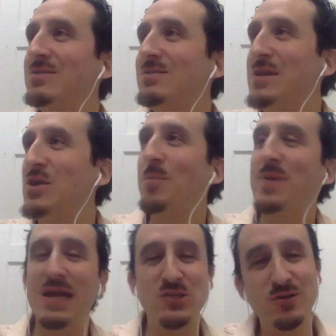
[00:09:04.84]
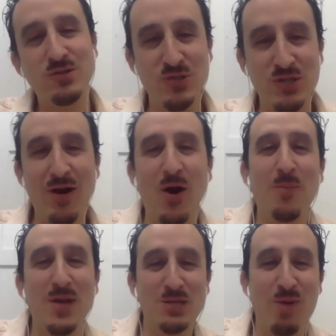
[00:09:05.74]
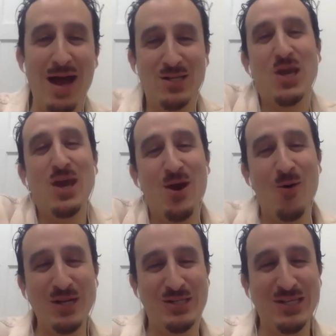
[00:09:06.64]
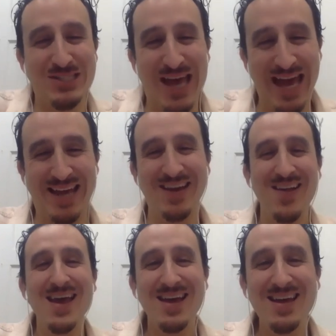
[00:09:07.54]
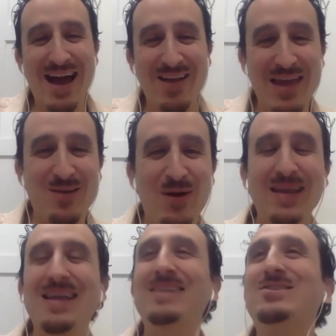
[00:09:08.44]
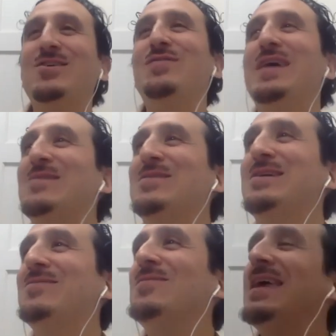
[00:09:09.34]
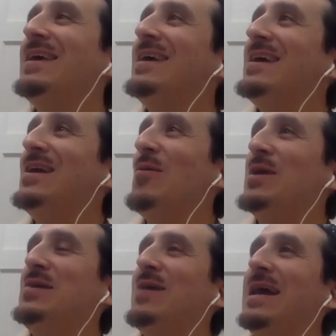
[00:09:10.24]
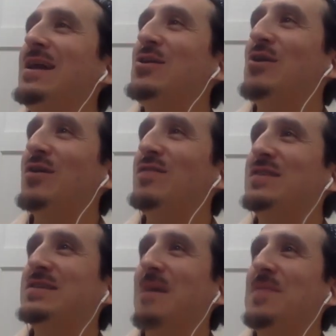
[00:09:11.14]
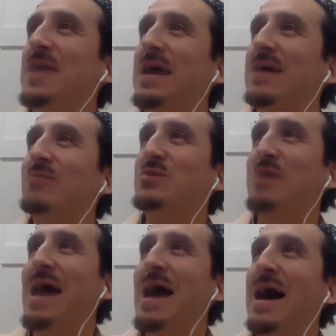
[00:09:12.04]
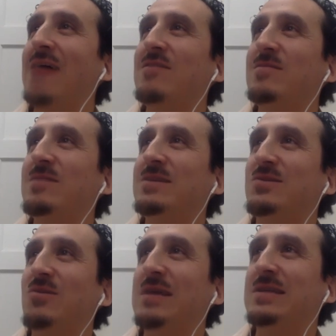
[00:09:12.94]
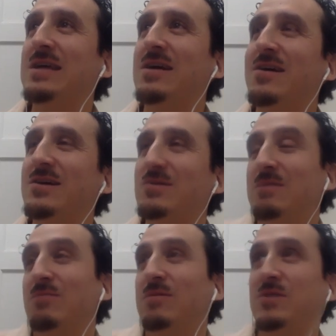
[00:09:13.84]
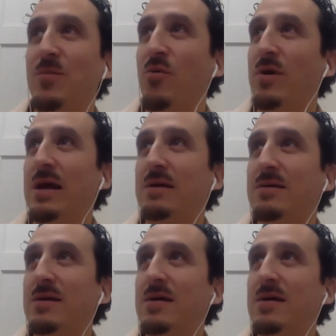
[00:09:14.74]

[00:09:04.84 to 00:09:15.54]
in your pitch, also sharing our pitch back to you, which is like, like it's so funny when when you hit a nerve in something, which we have, and it's great to hear because we're supporting,